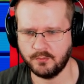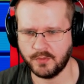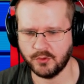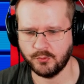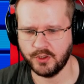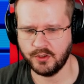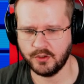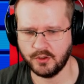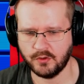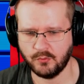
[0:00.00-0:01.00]
And the wind,
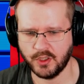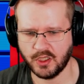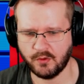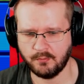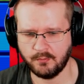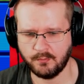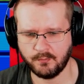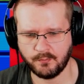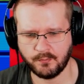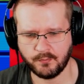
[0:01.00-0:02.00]
we have a
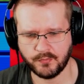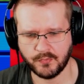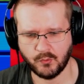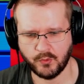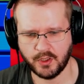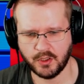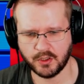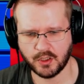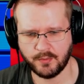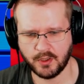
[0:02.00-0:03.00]
wind at
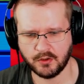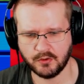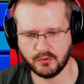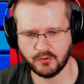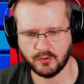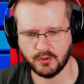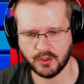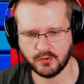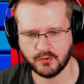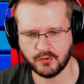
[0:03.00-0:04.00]
our back, so
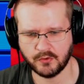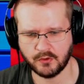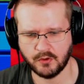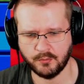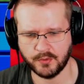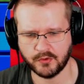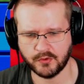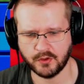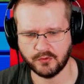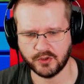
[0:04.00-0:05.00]
let's
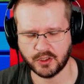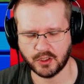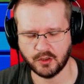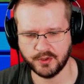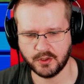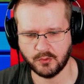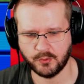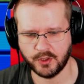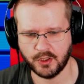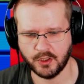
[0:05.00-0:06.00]
compensate for that a little bit, and we
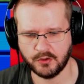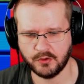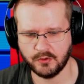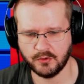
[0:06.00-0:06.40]
didn't.